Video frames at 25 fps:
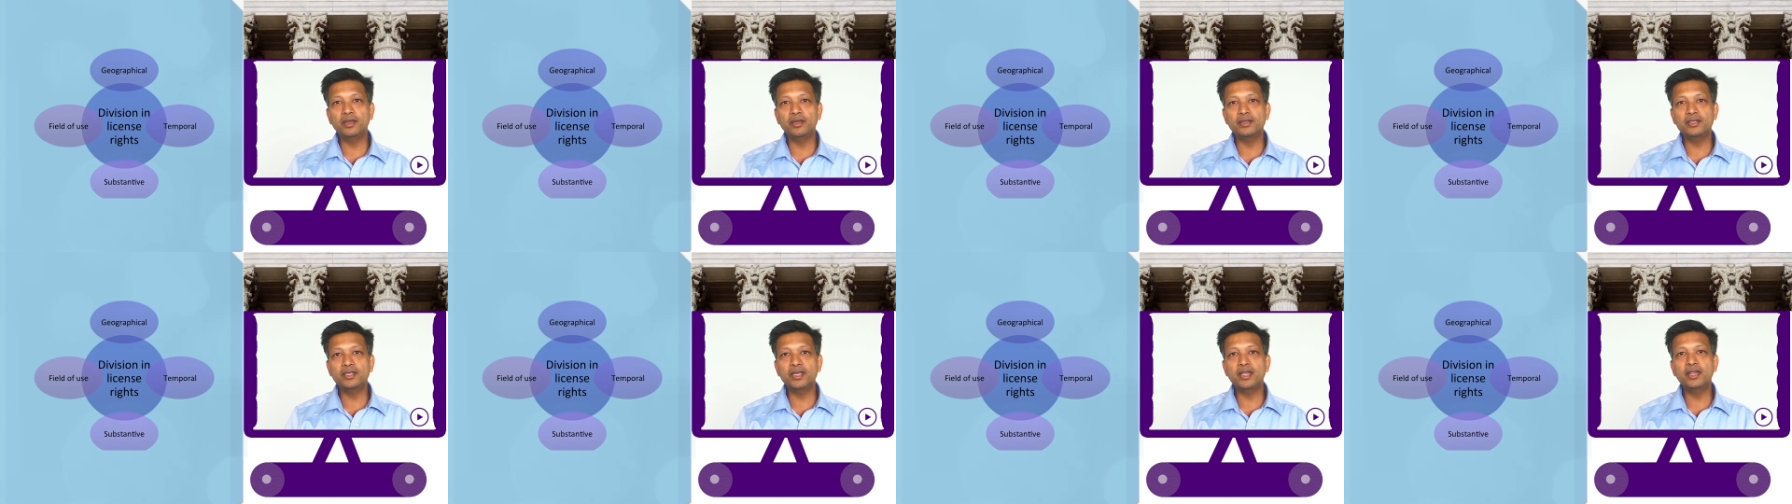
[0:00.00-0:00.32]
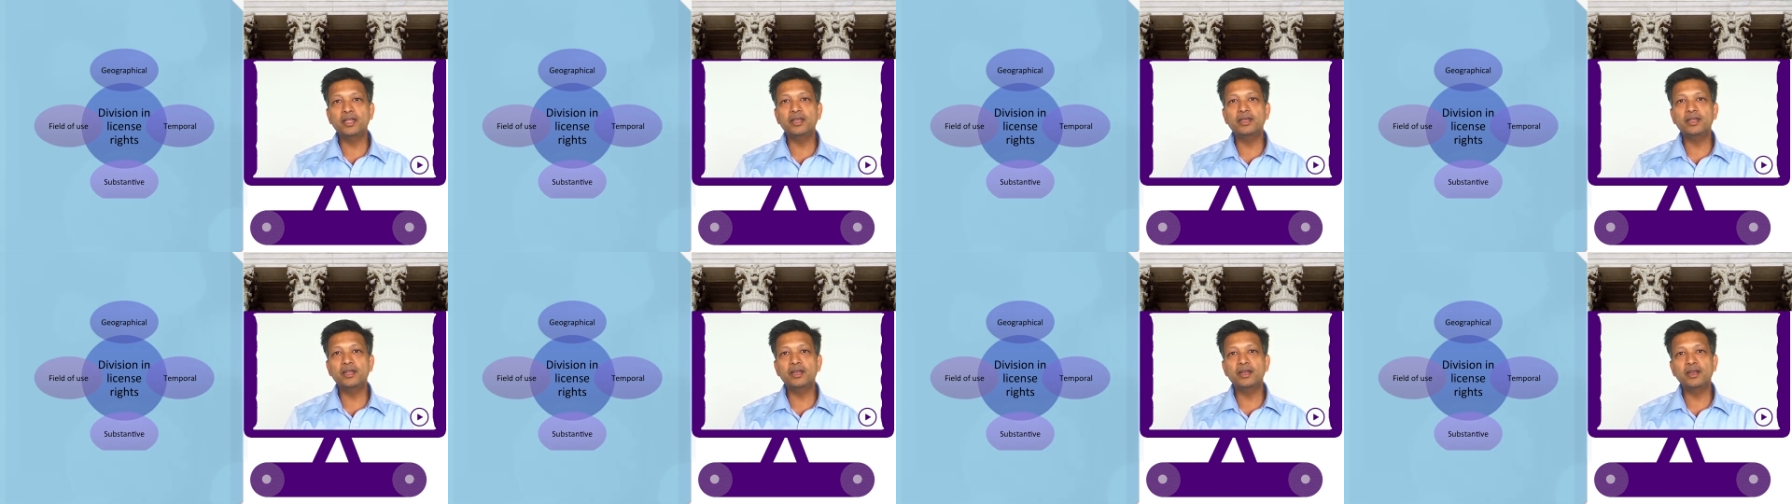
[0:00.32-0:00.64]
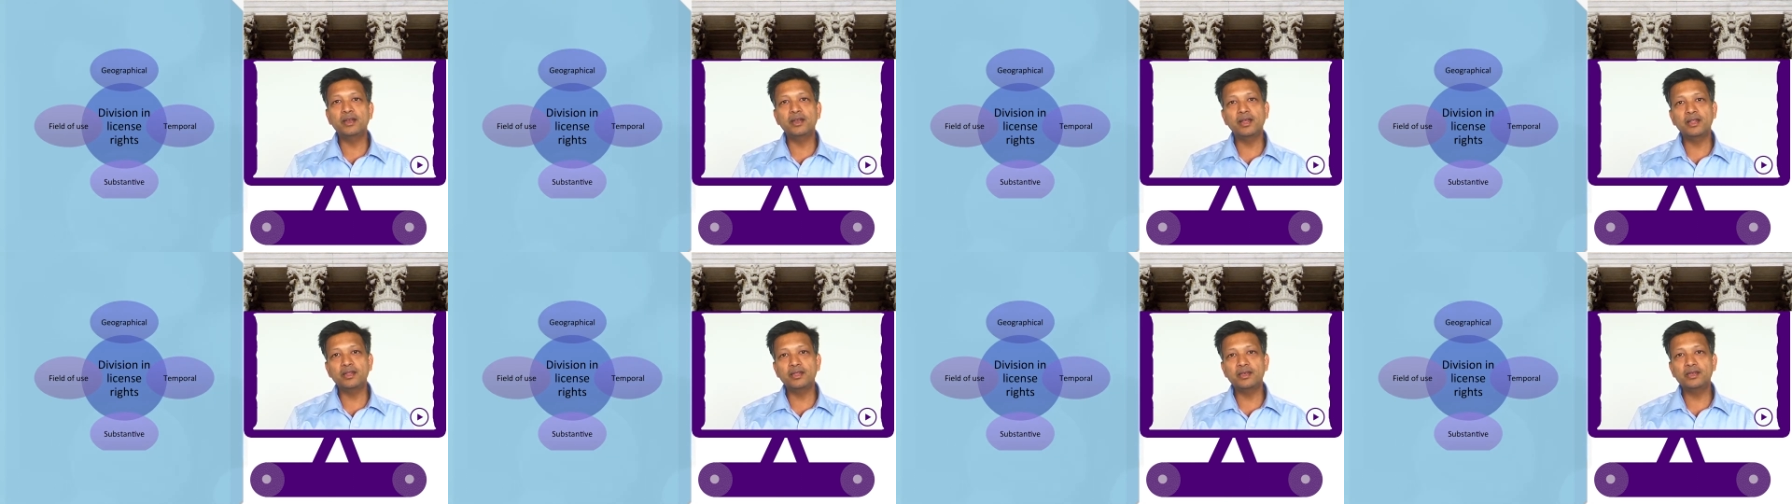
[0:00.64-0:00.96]
sell it in
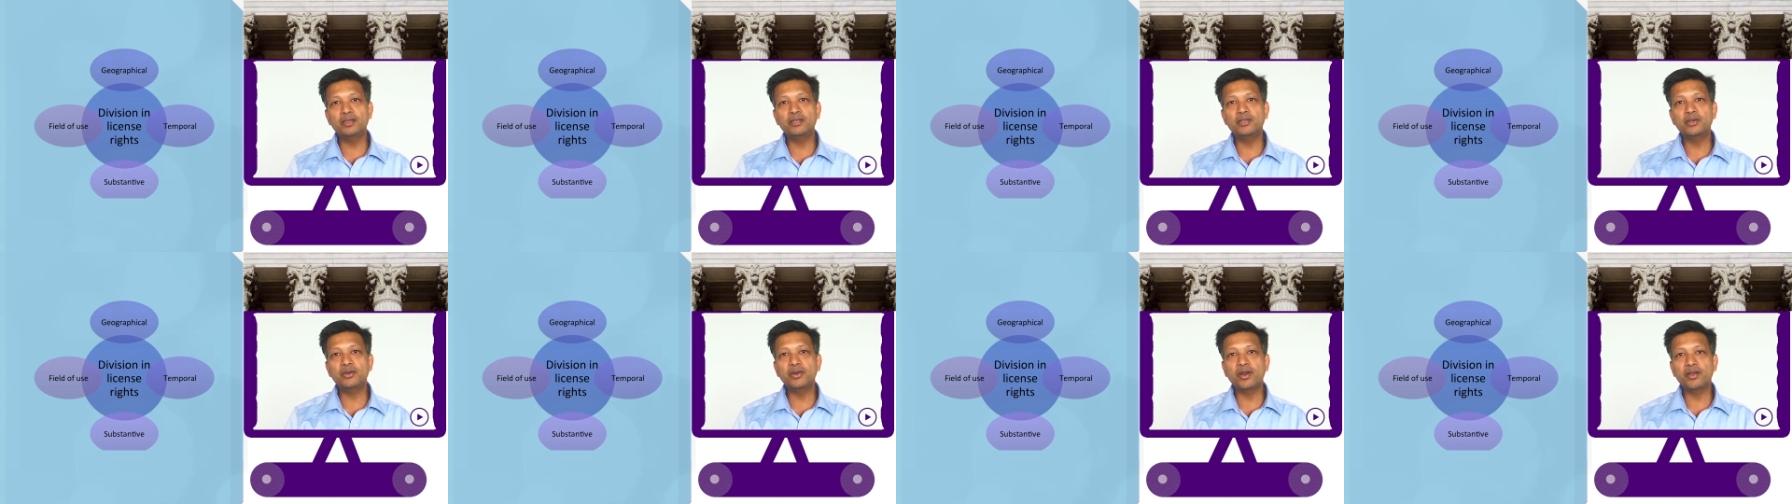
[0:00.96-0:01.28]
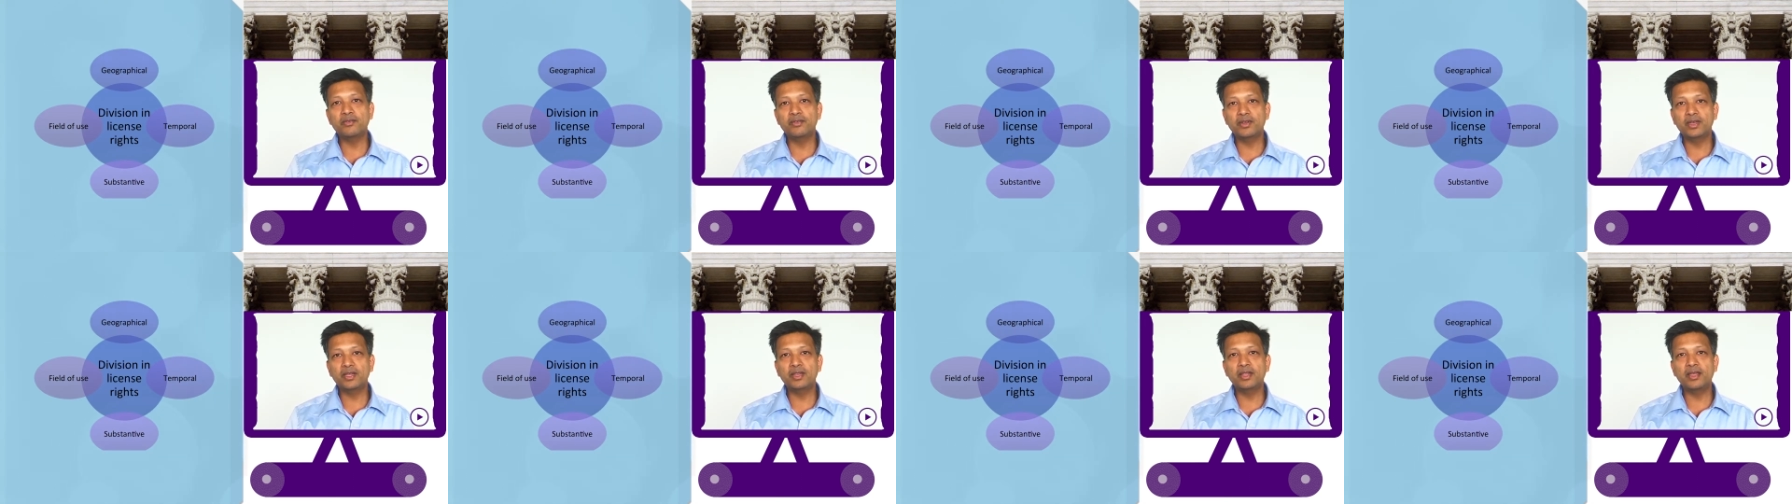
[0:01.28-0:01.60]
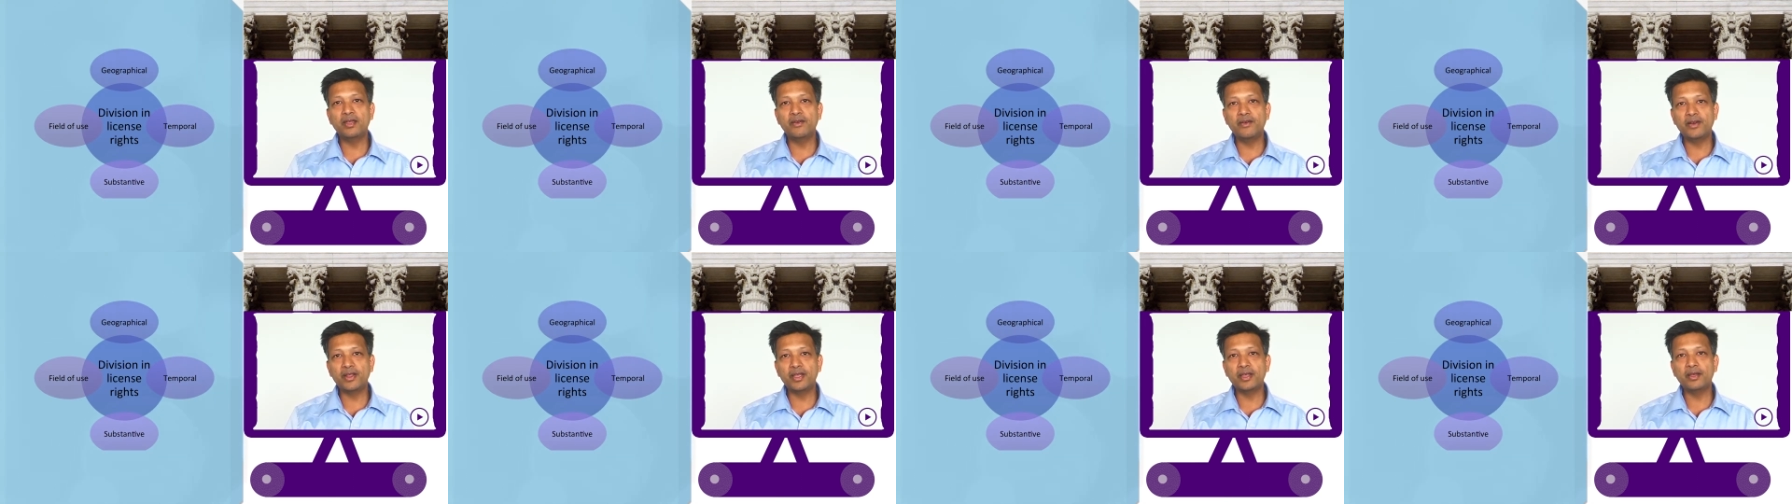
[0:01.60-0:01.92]
another geographical
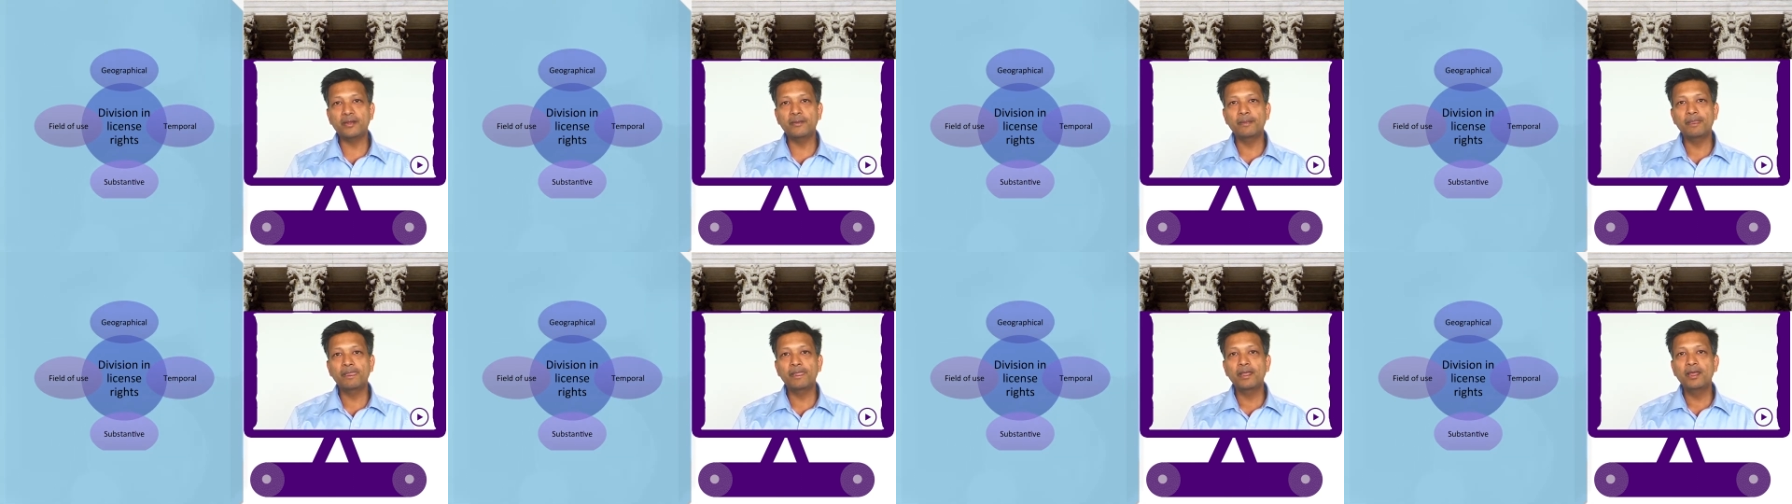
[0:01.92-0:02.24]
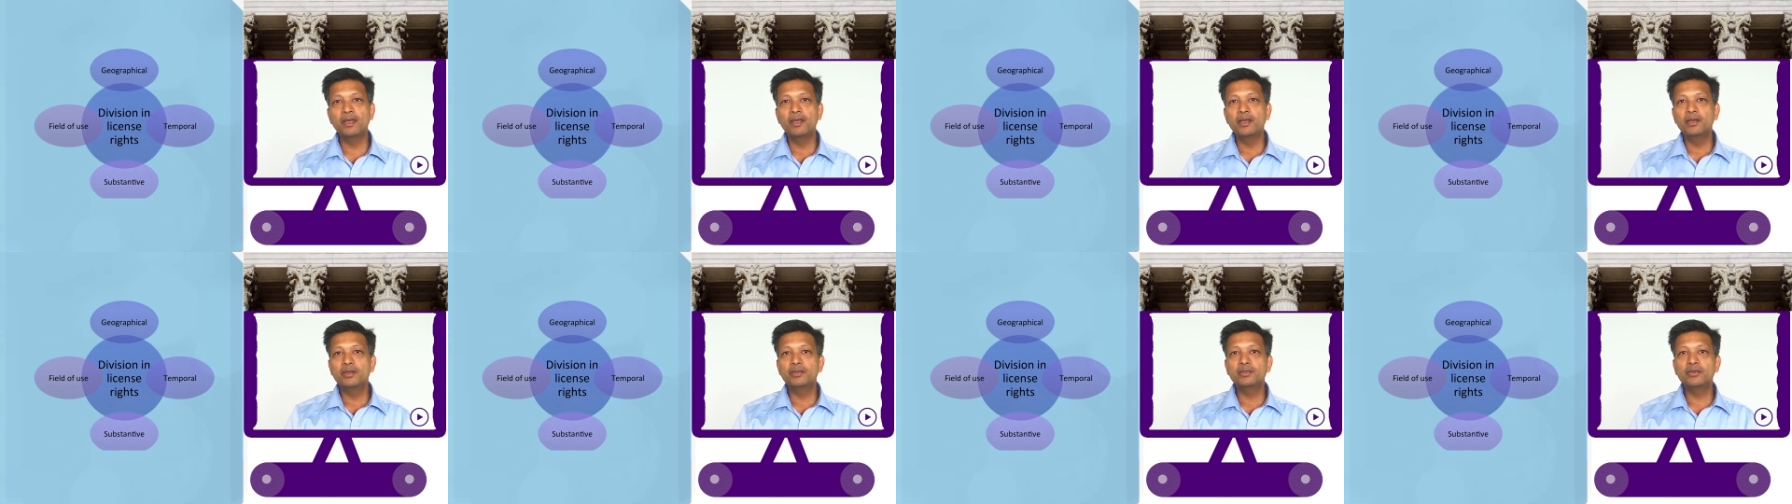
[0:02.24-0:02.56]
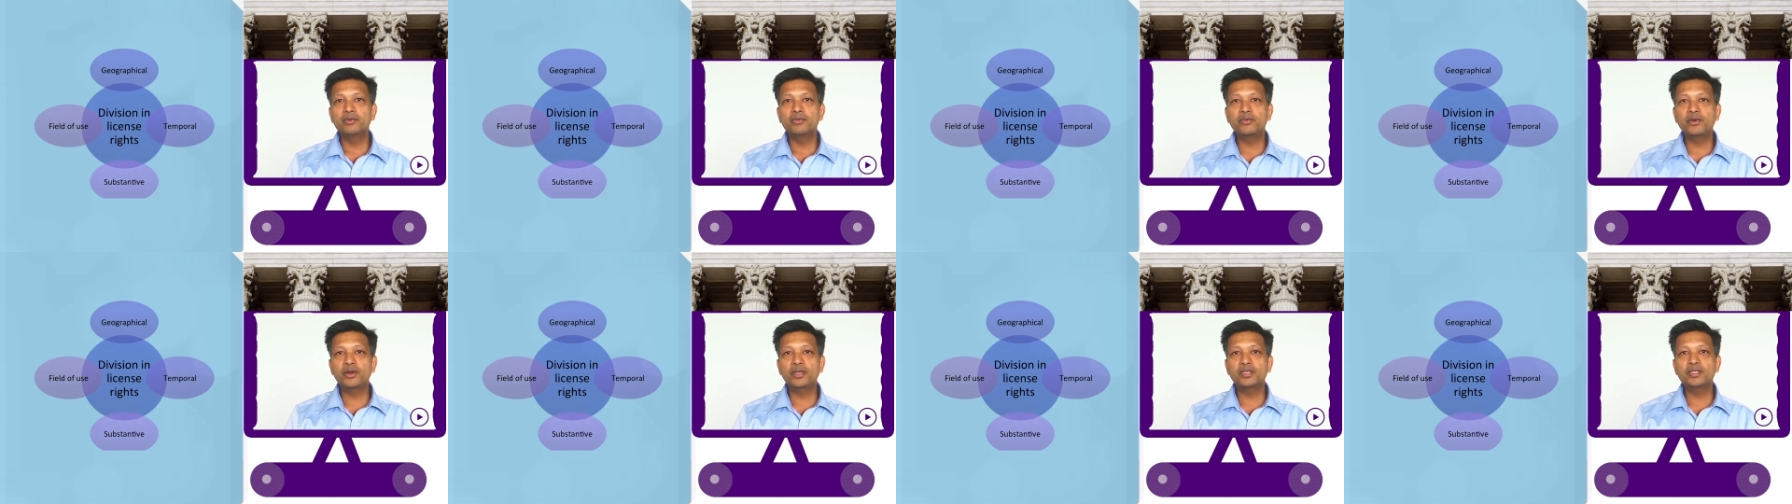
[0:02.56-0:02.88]
area.
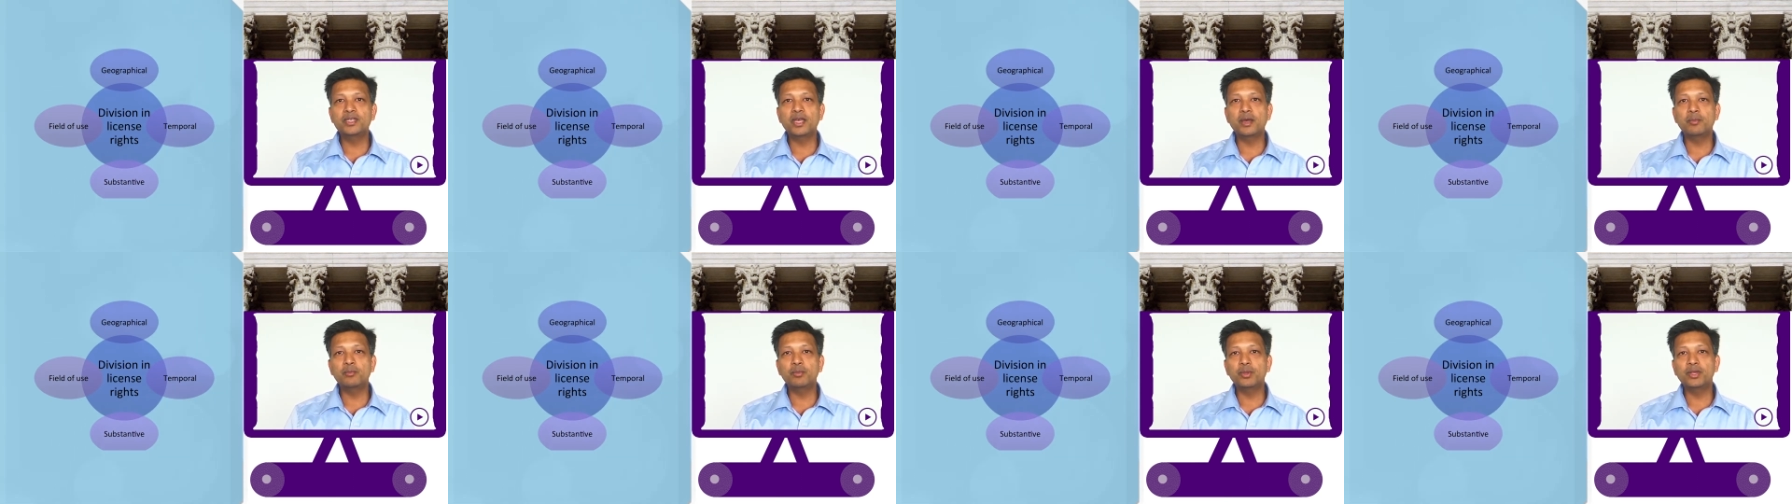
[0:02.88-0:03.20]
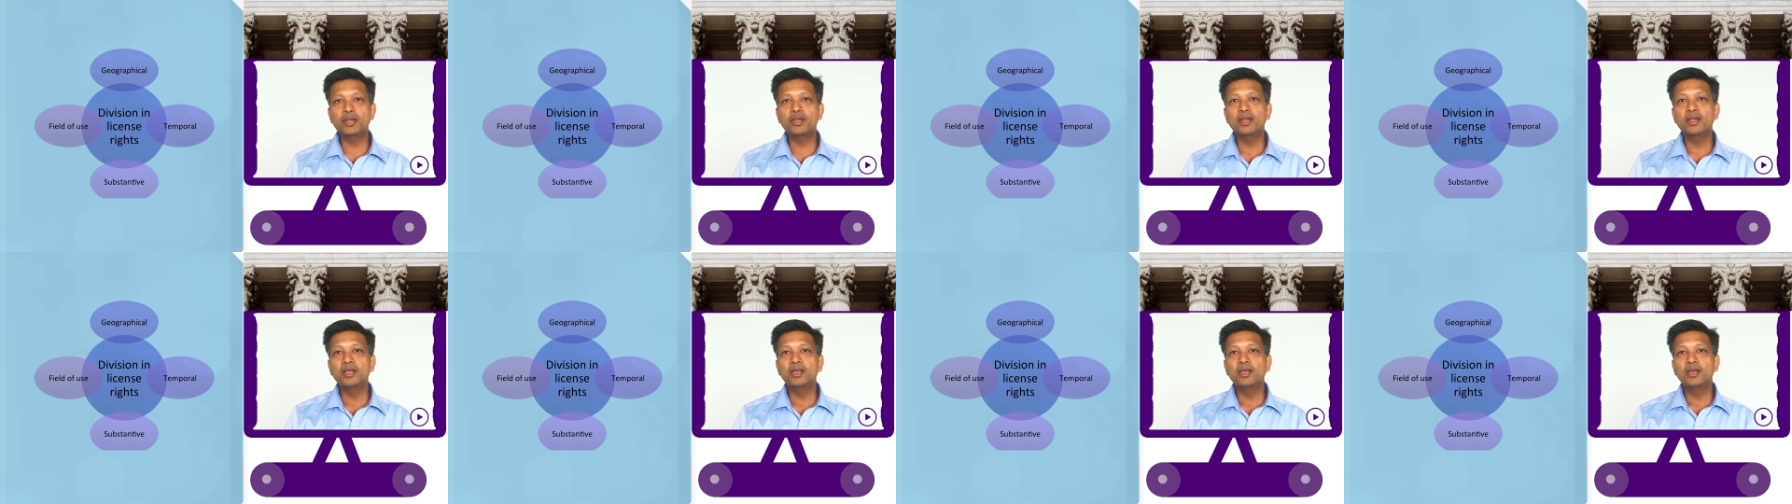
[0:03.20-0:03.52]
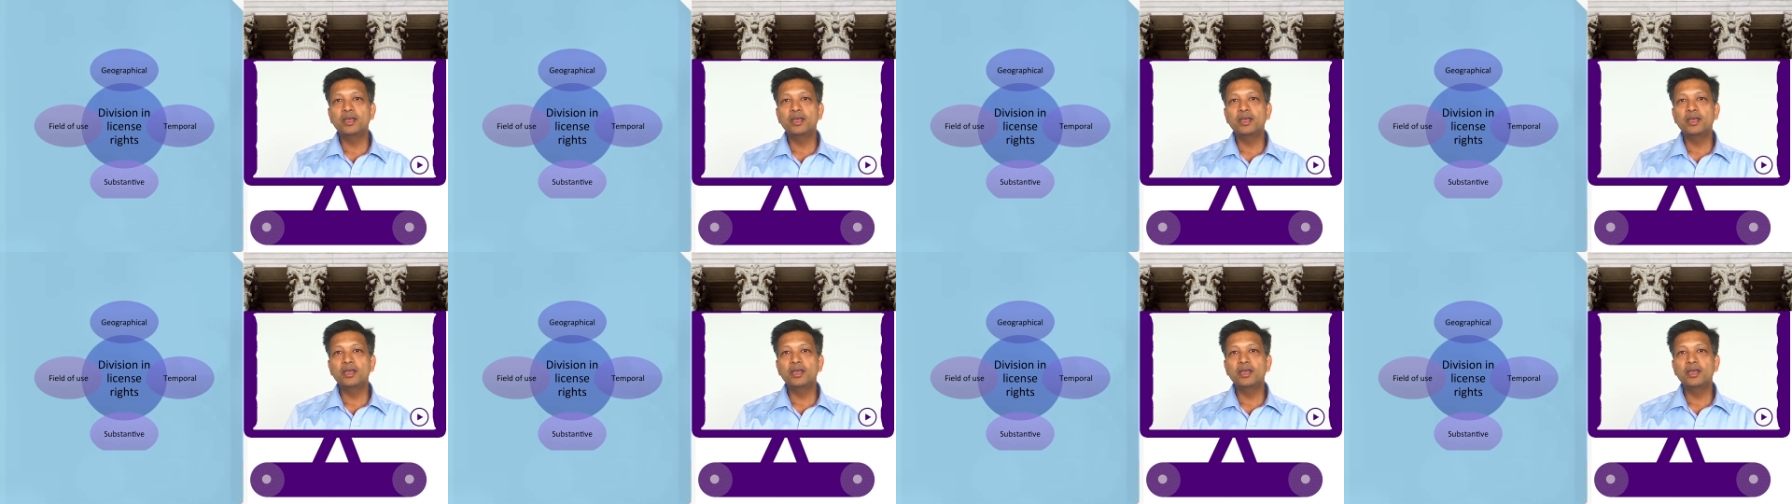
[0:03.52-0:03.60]
So, for example,